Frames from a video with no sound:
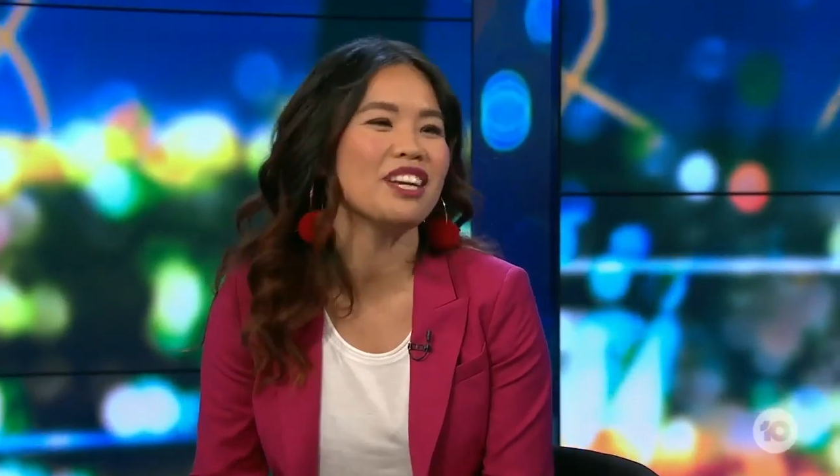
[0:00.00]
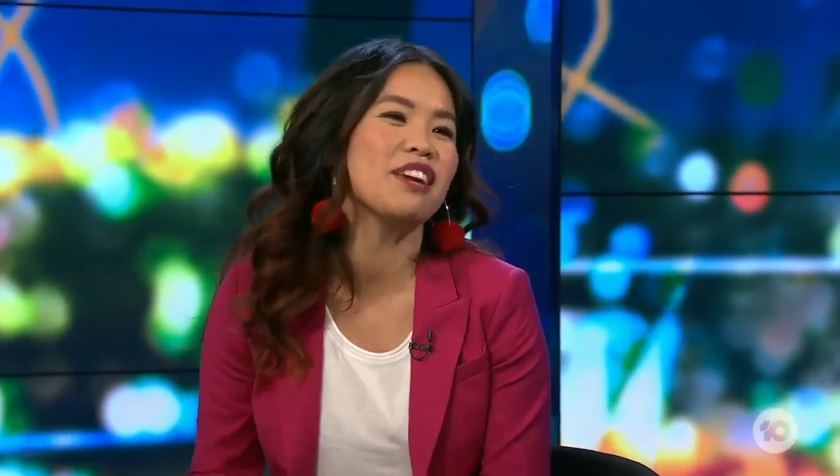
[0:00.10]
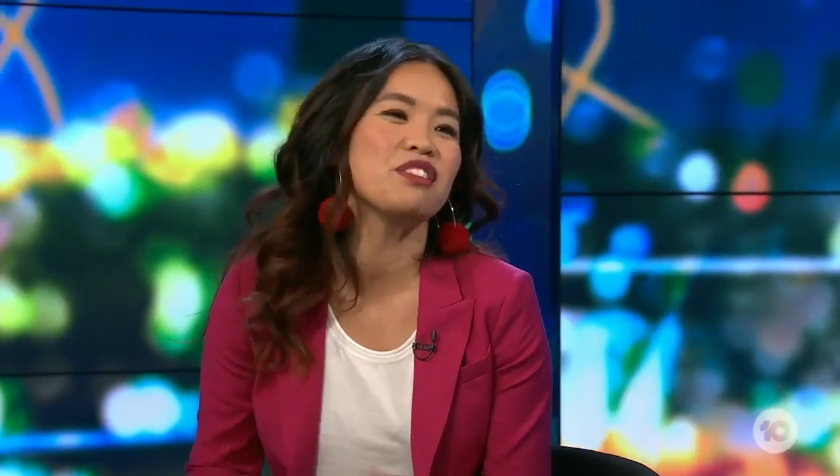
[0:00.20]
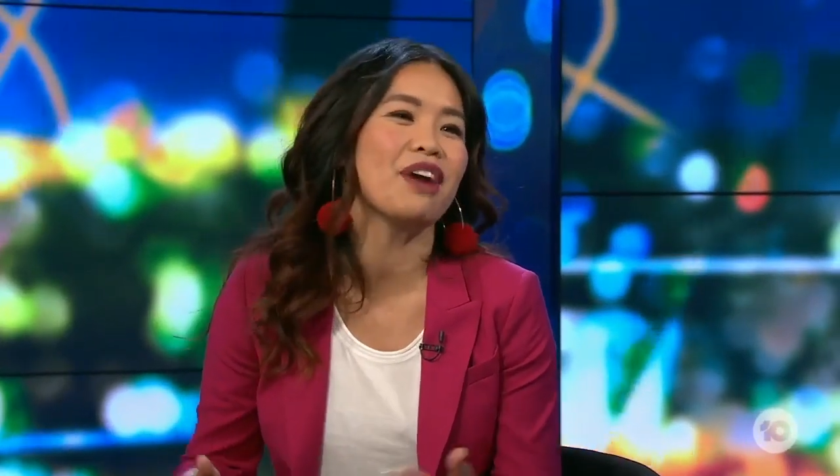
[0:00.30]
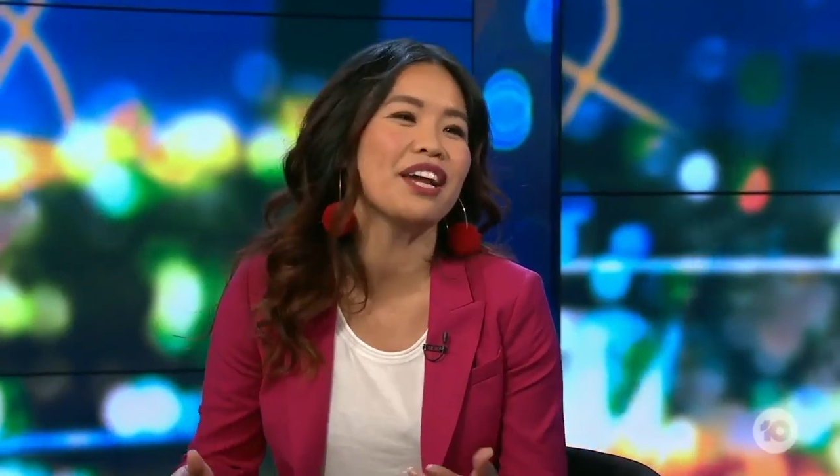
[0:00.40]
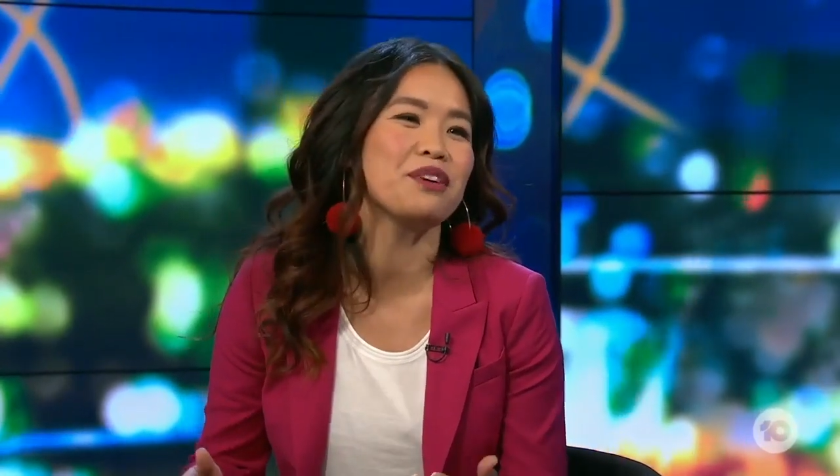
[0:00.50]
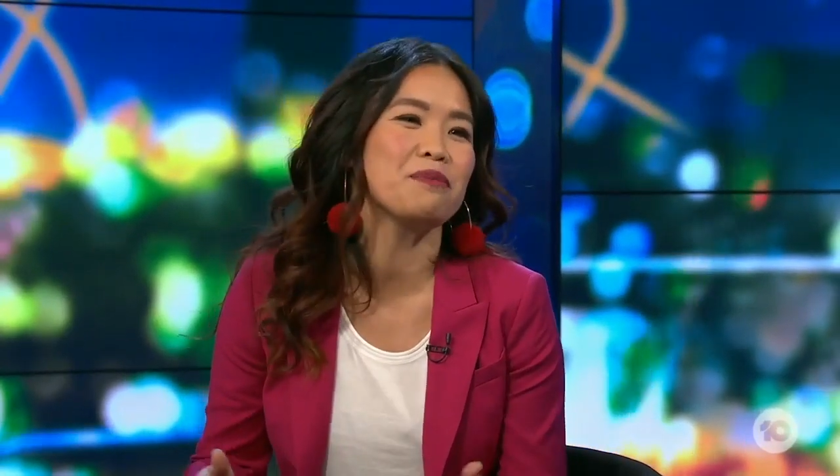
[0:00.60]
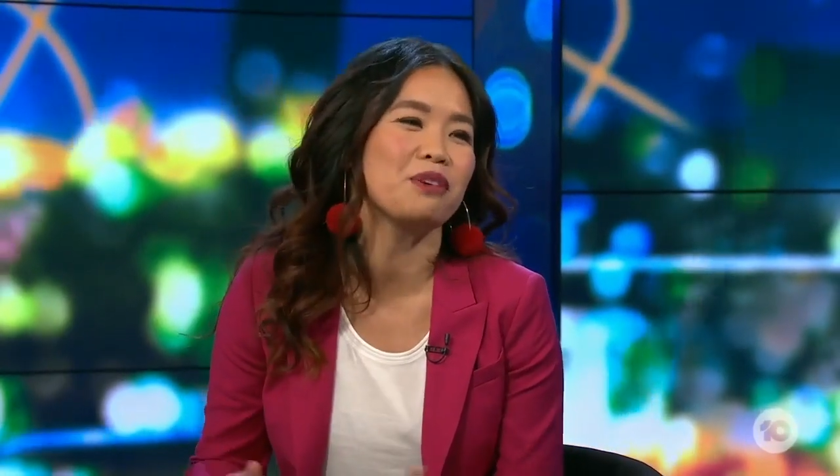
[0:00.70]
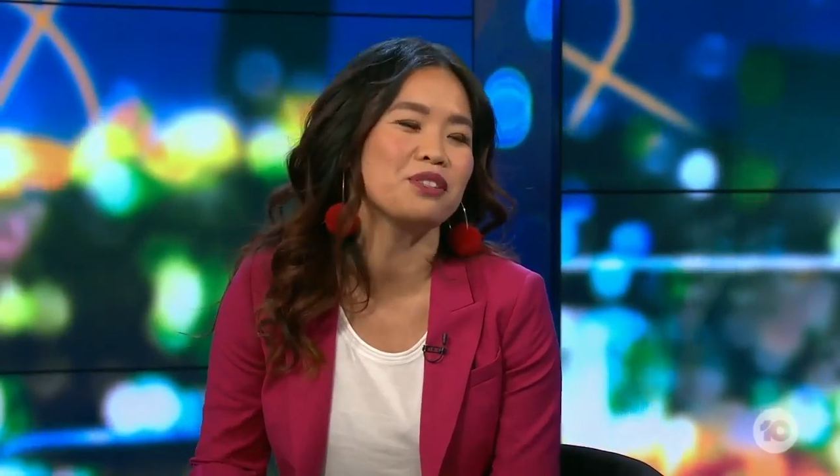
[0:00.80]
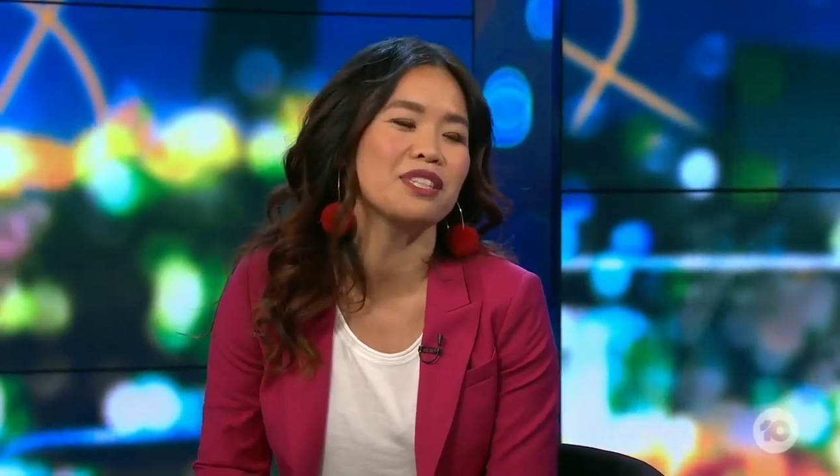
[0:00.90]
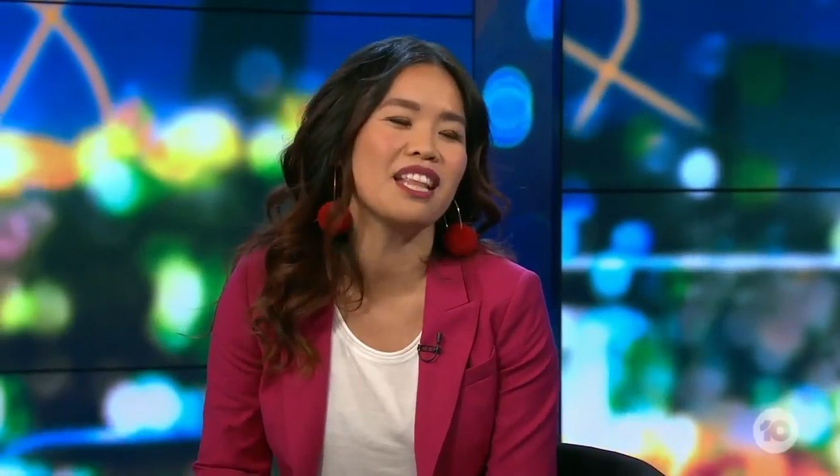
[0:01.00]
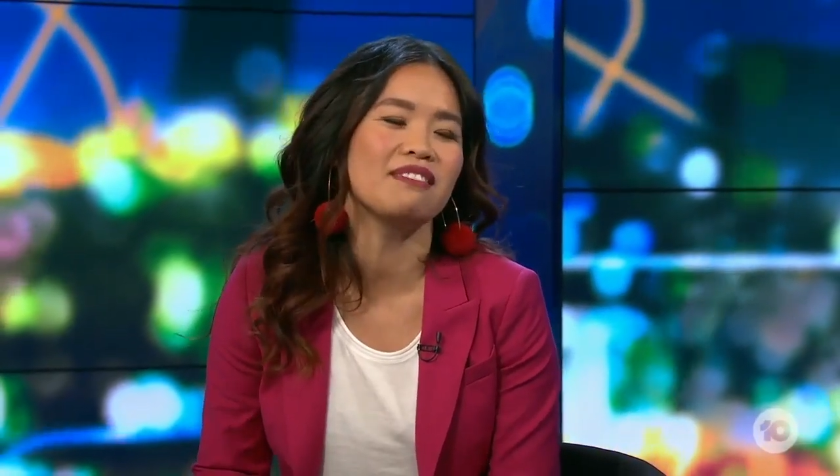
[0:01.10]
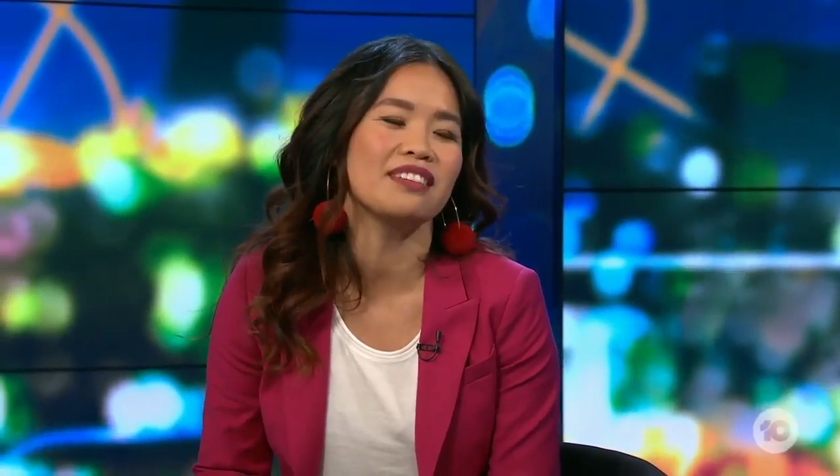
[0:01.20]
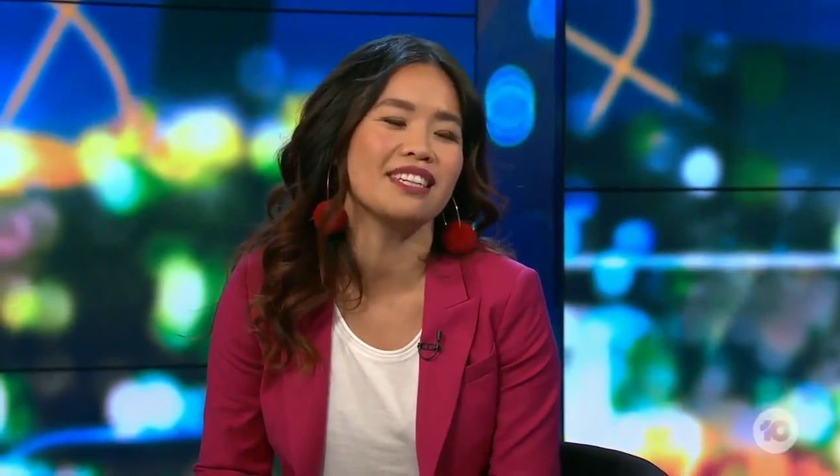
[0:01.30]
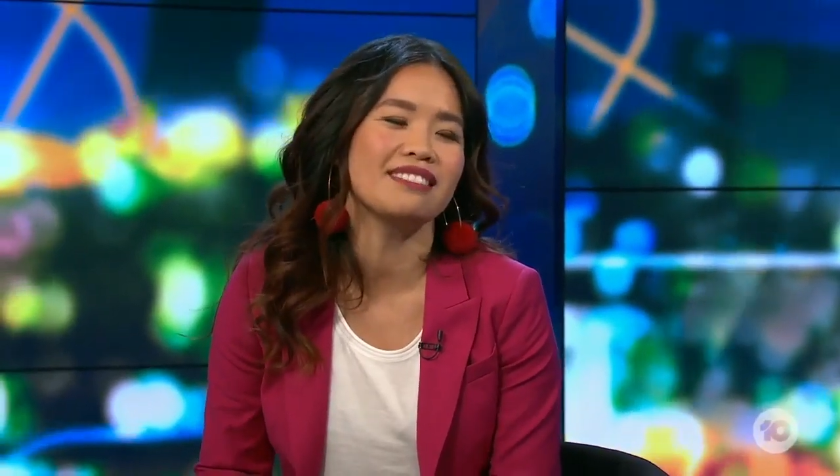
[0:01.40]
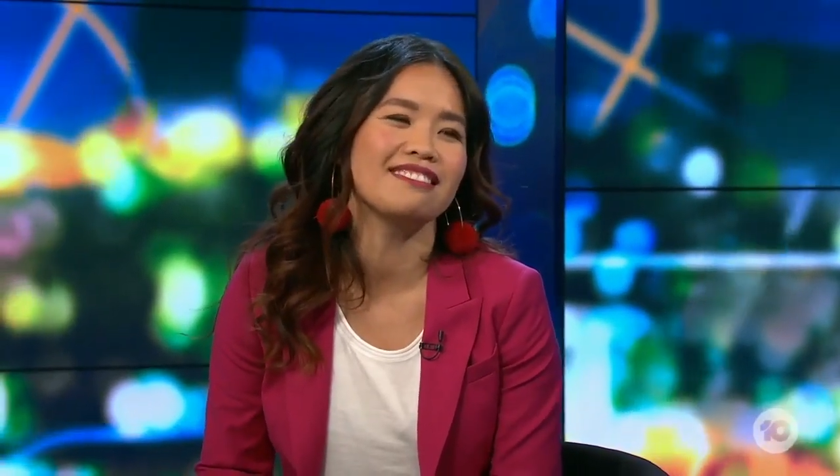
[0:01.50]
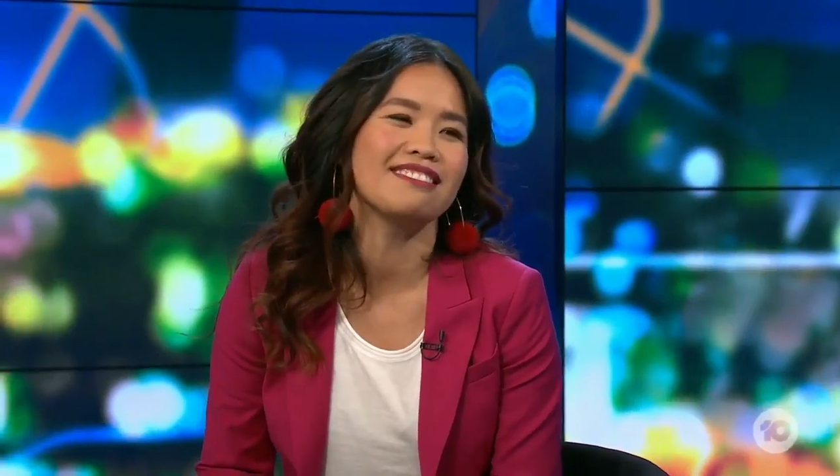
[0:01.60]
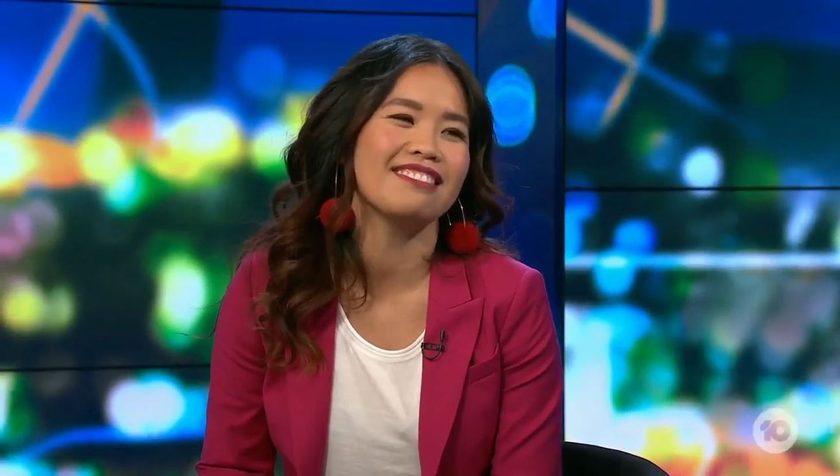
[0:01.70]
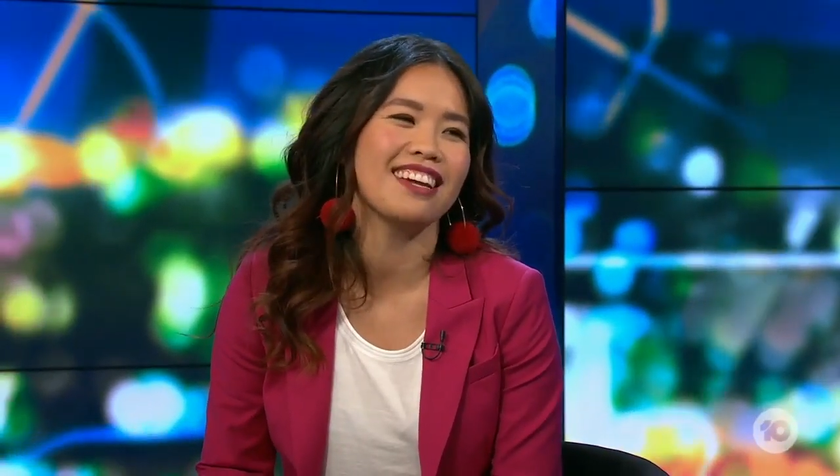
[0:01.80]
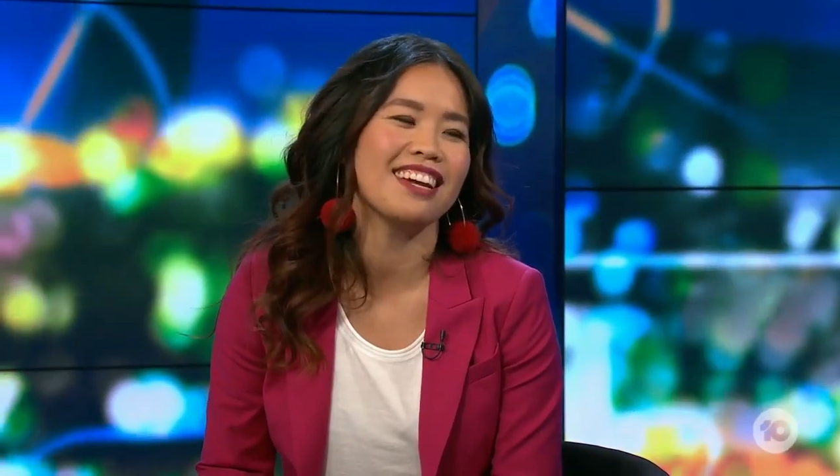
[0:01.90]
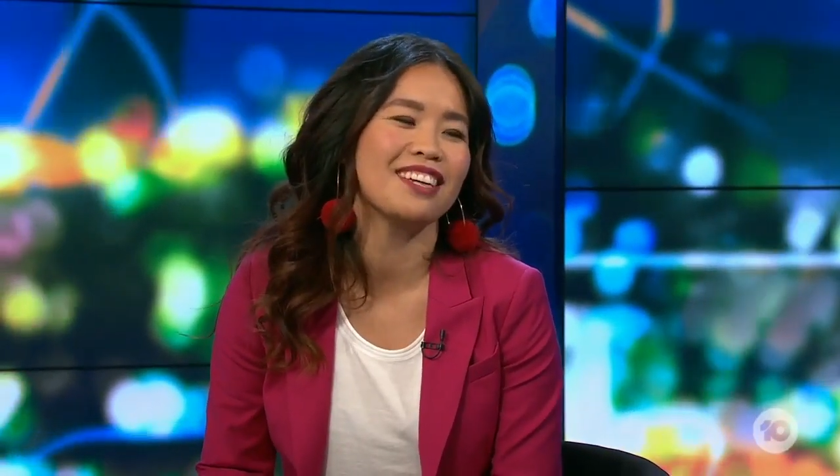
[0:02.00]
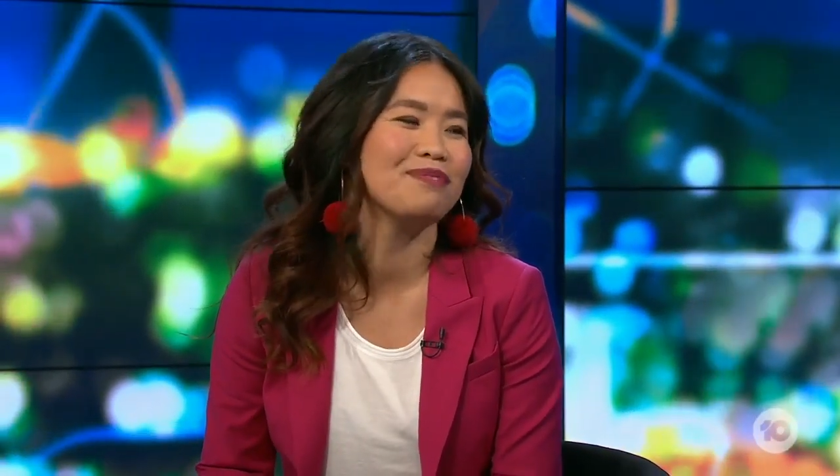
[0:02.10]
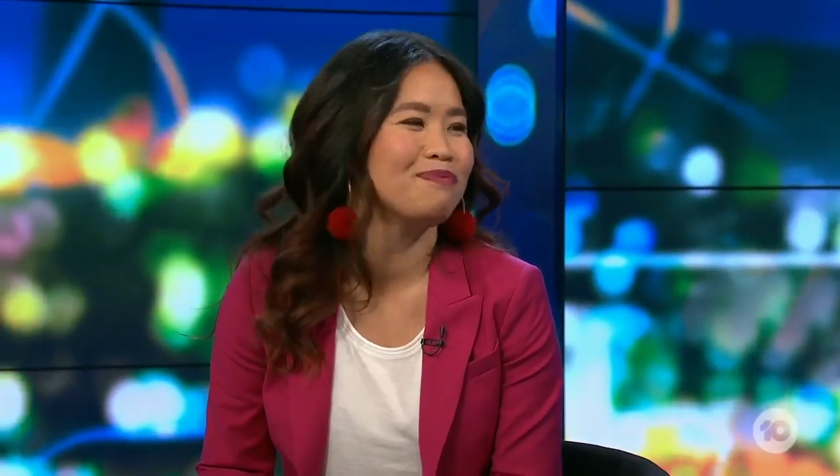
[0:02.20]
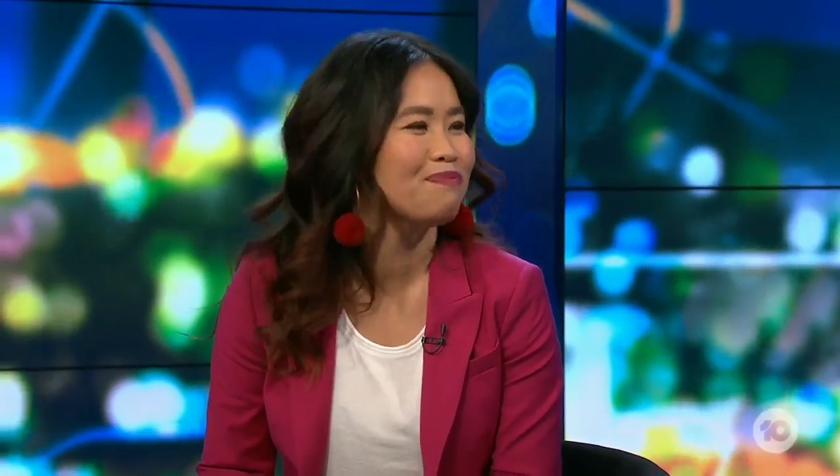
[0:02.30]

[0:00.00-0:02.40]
that we don't hear on the radio anymore, so it was lovely. You maybe